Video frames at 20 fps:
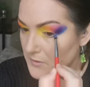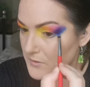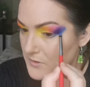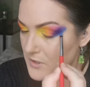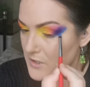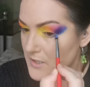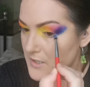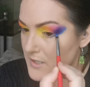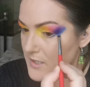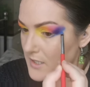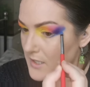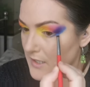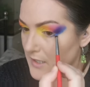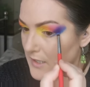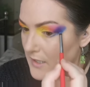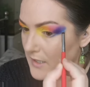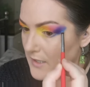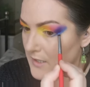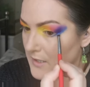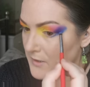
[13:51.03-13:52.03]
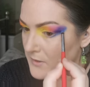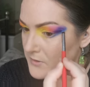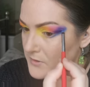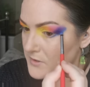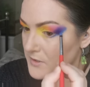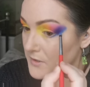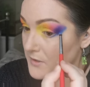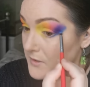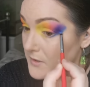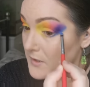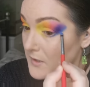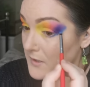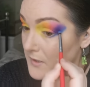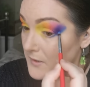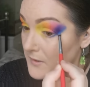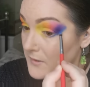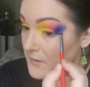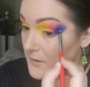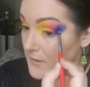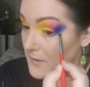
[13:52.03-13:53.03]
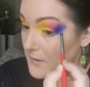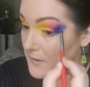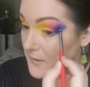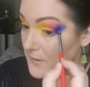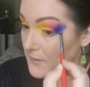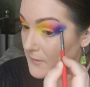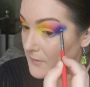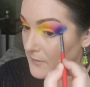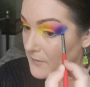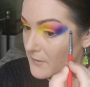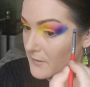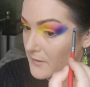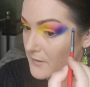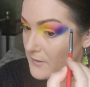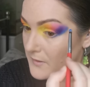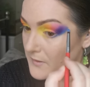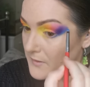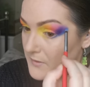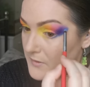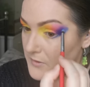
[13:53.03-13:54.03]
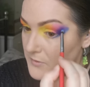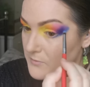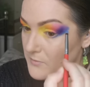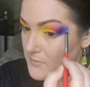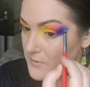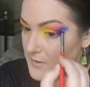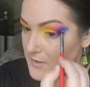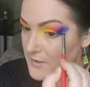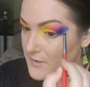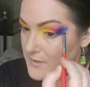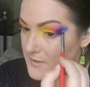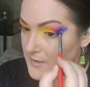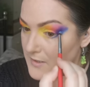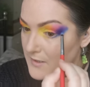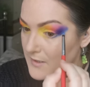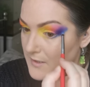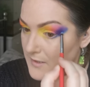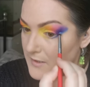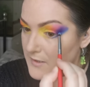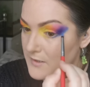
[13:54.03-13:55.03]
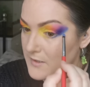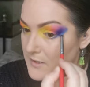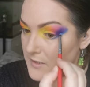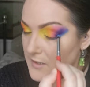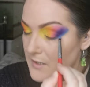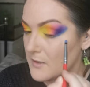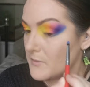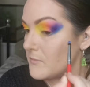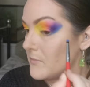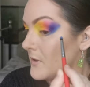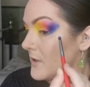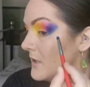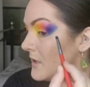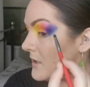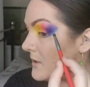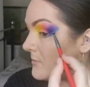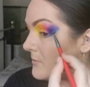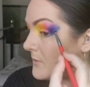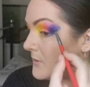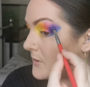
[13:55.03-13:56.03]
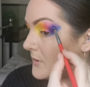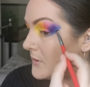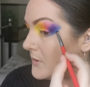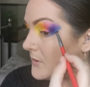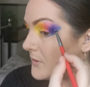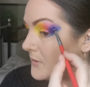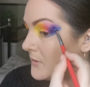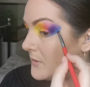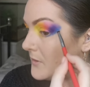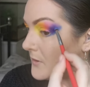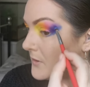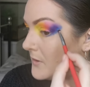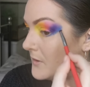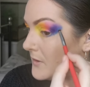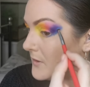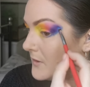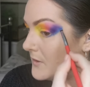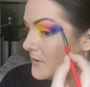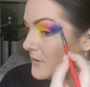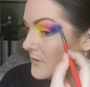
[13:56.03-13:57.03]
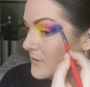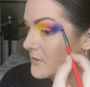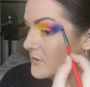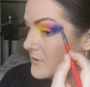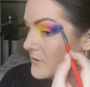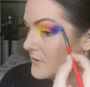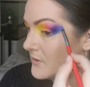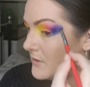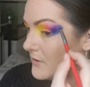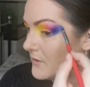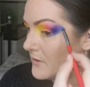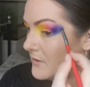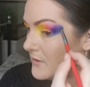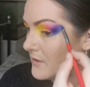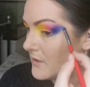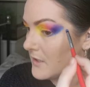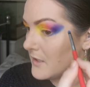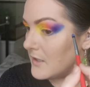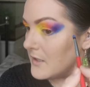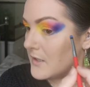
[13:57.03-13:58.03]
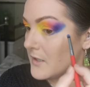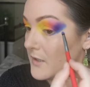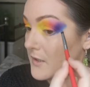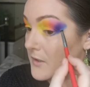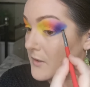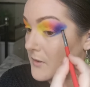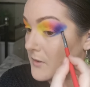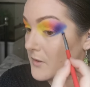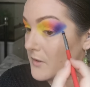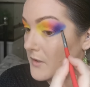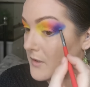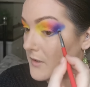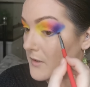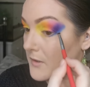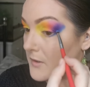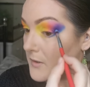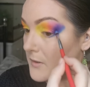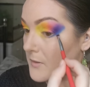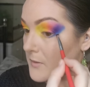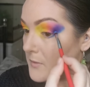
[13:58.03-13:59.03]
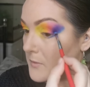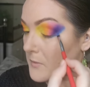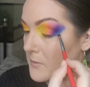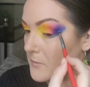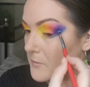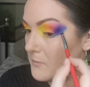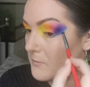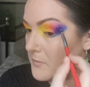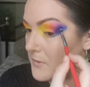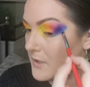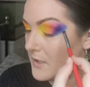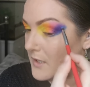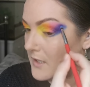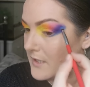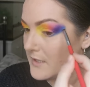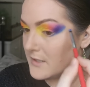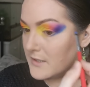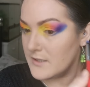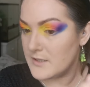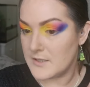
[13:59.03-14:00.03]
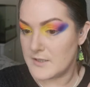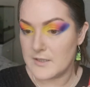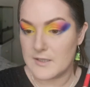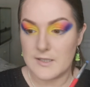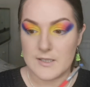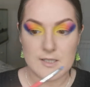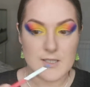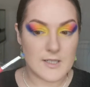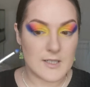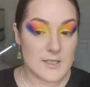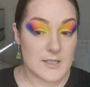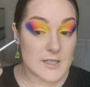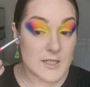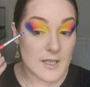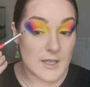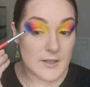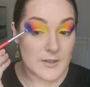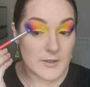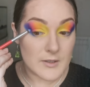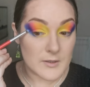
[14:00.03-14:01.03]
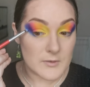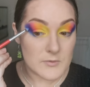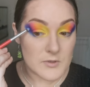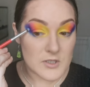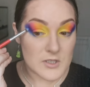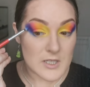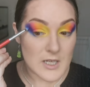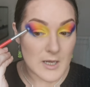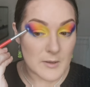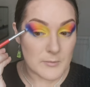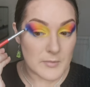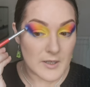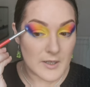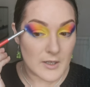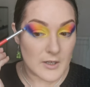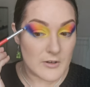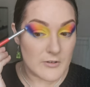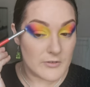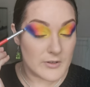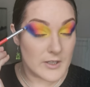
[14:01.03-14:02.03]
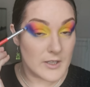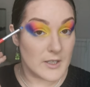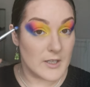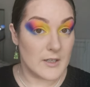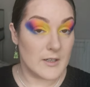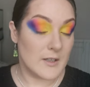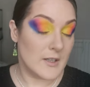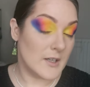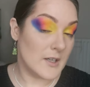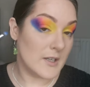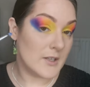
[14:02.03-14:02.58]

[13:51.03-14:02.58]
Just the outer third there, just mixing it into that purple, just so that they blend nicely together. I'm just tapping over the,